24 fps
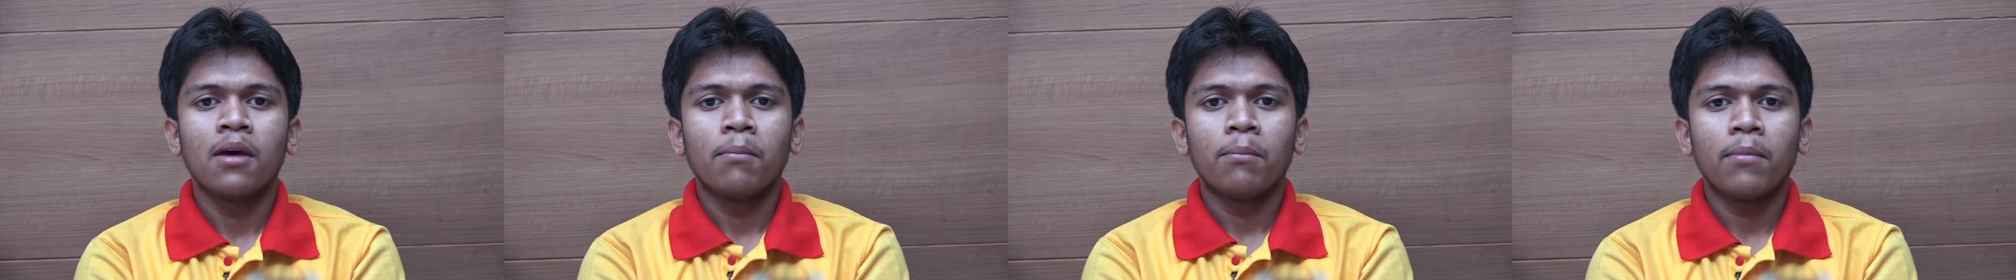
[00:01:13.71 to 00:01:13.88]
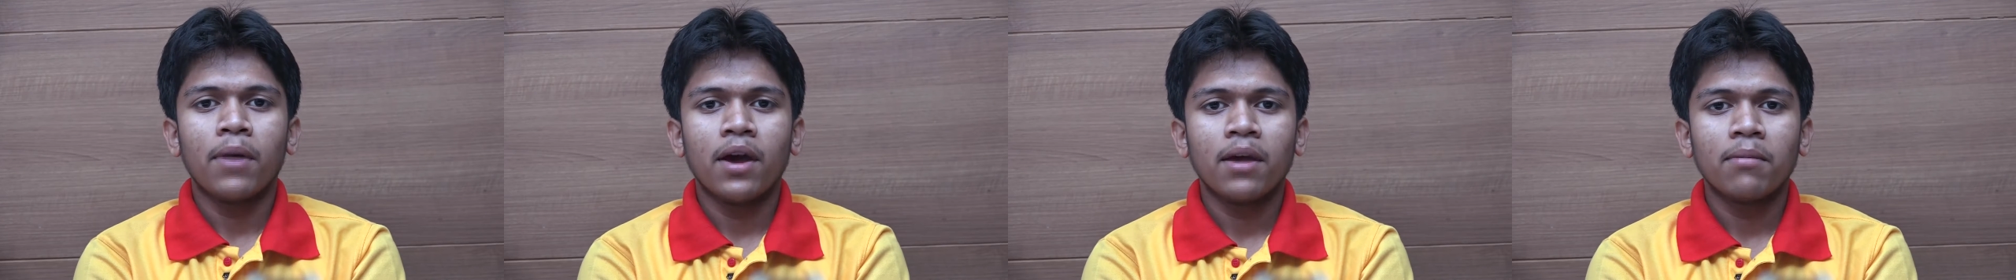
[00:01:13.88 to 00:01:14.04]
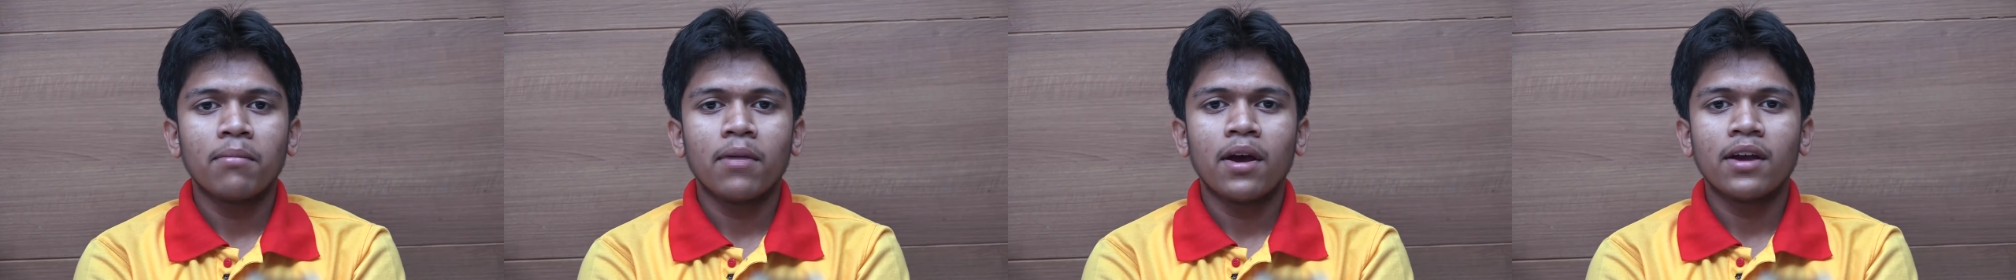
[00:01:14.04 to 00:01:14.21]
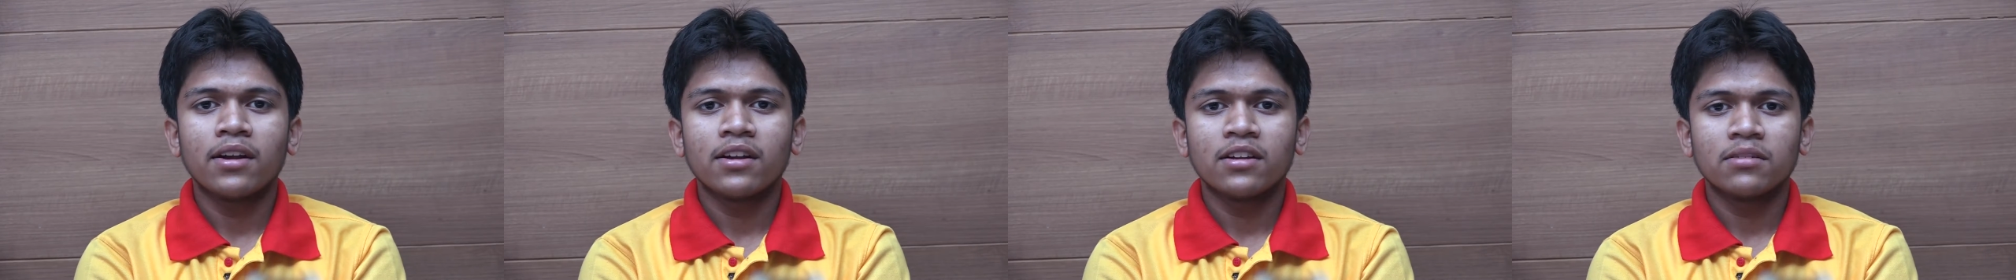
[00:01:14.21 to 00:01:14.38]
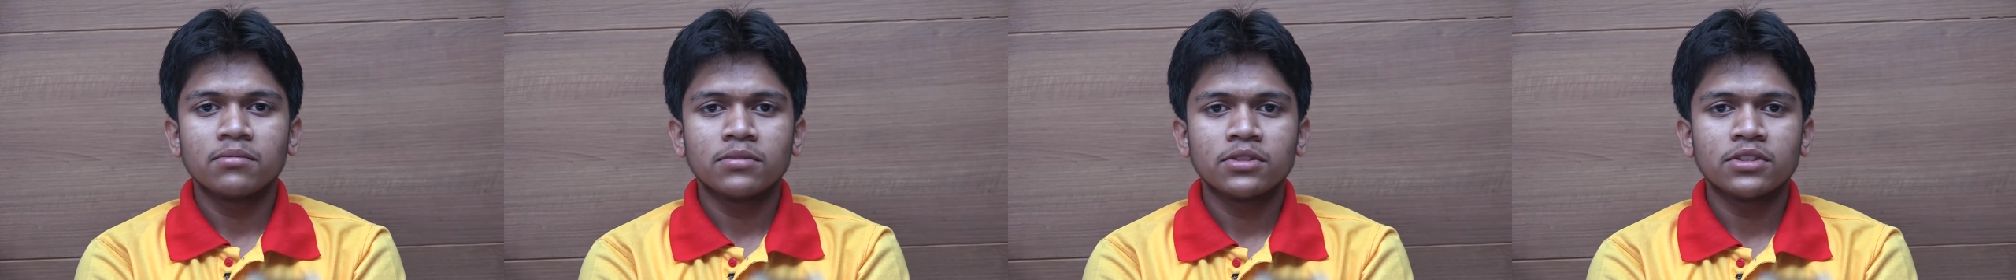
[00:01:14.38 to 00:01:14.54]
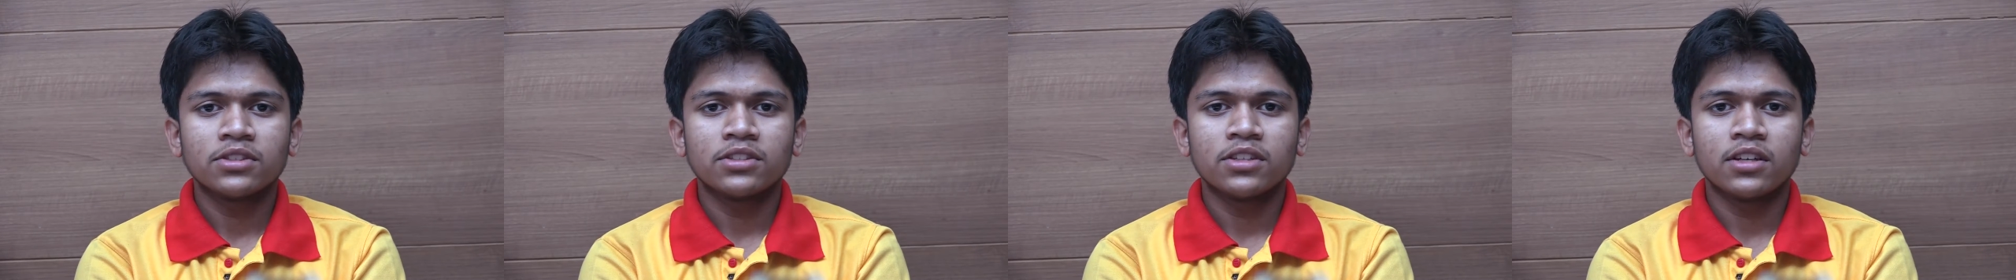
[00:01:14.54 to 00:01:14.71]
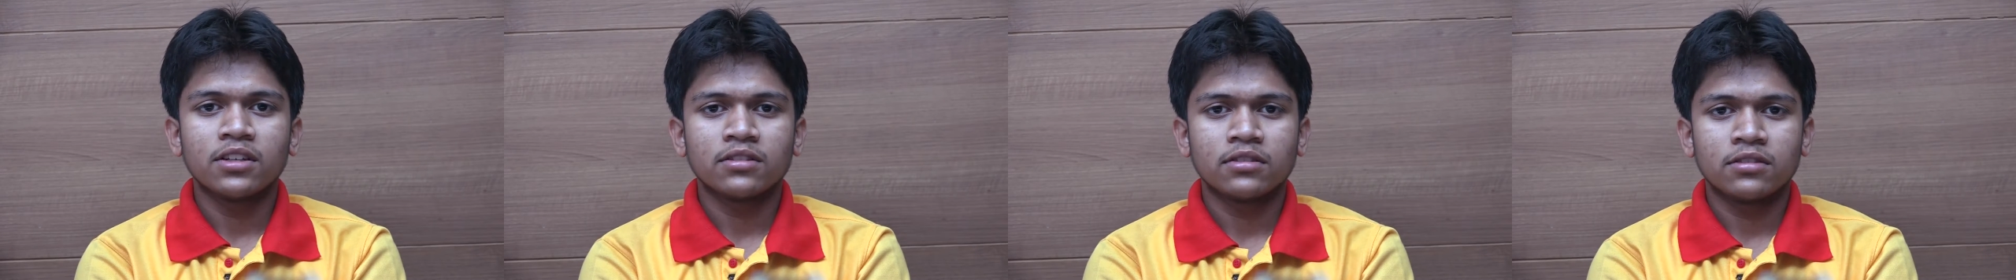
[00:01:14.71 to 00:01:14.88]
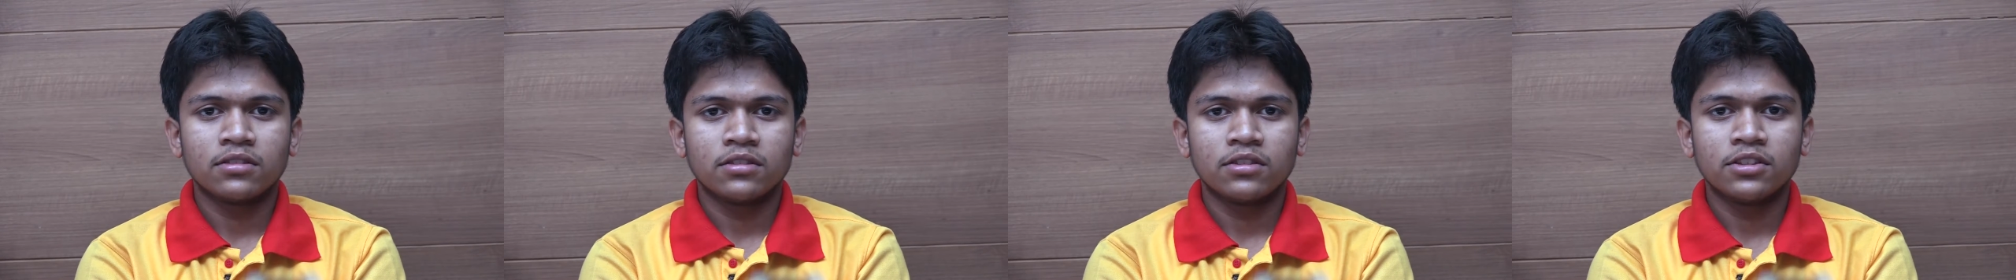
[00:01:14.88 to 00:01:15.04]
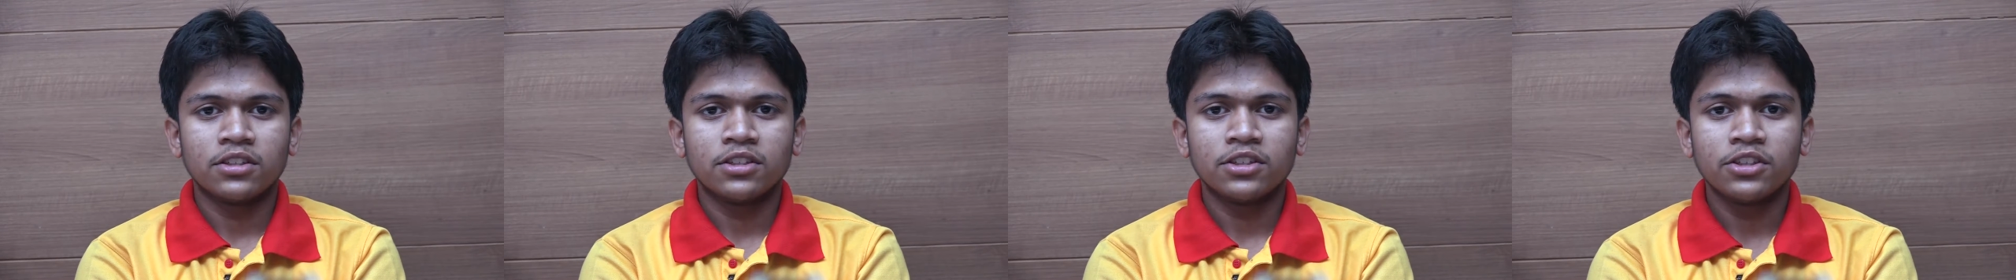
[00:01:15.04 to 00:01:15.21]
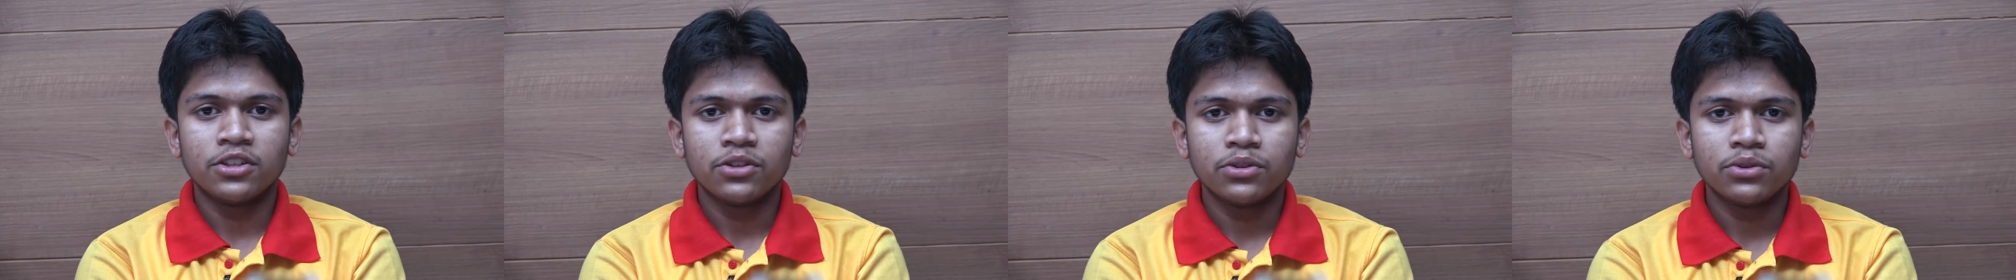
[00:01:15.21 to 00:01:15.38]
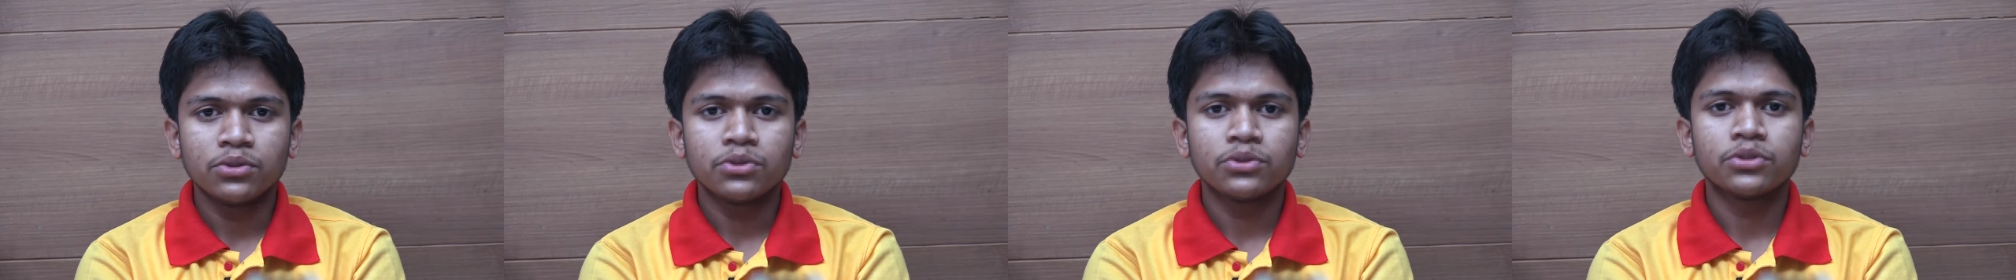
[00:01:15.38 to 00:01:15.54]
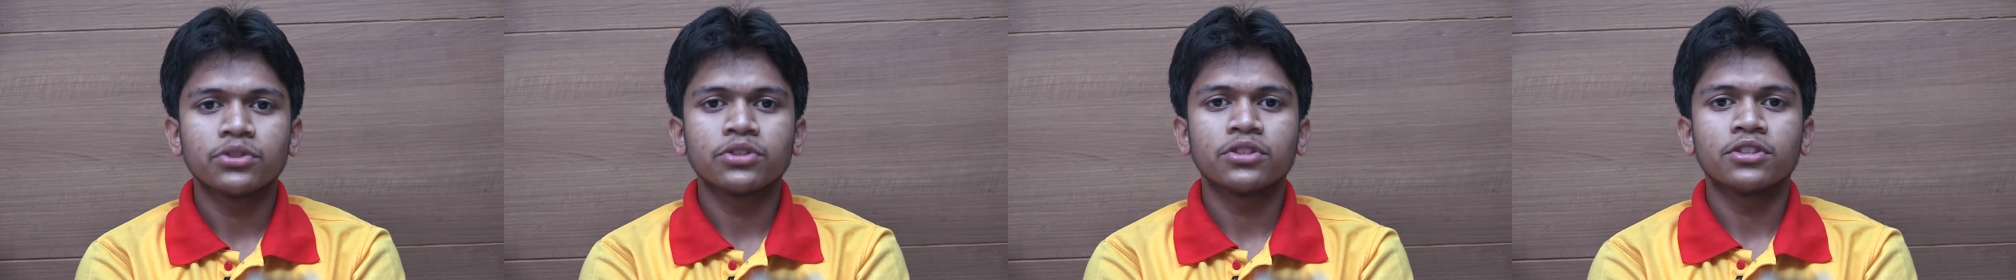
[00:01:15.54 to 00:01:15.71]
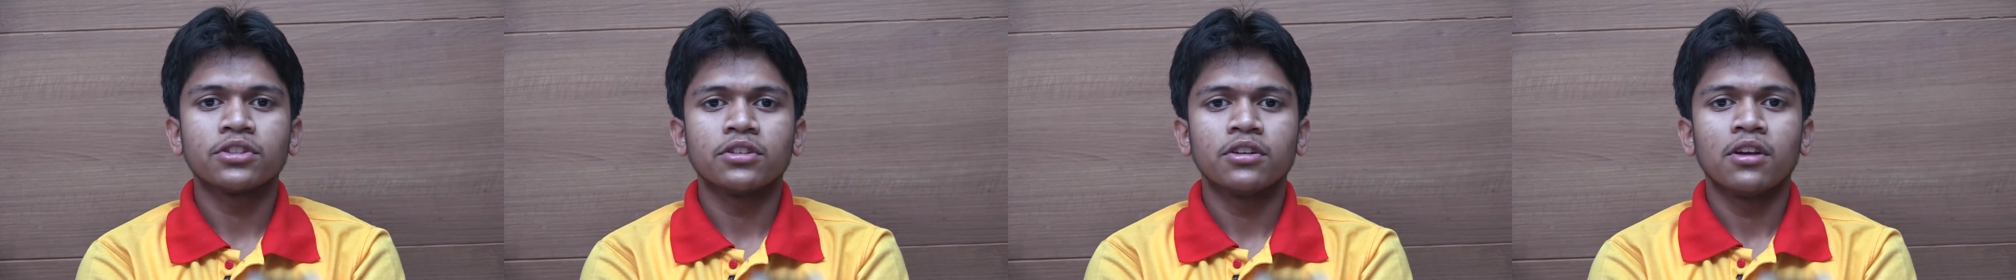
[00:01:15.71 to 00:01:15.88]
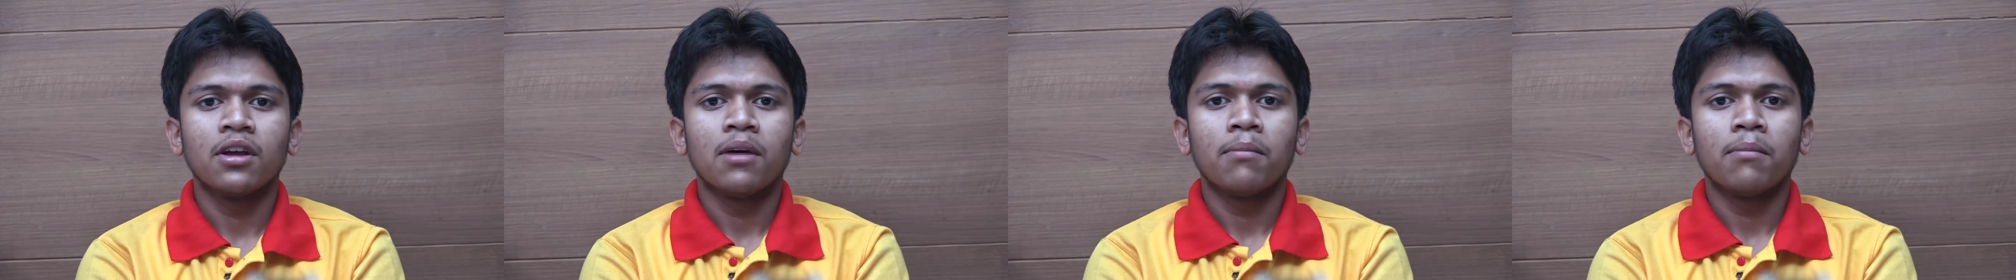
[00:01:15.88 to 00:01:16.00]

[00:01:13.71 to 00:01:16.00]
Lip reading: my minor mistakes reduced,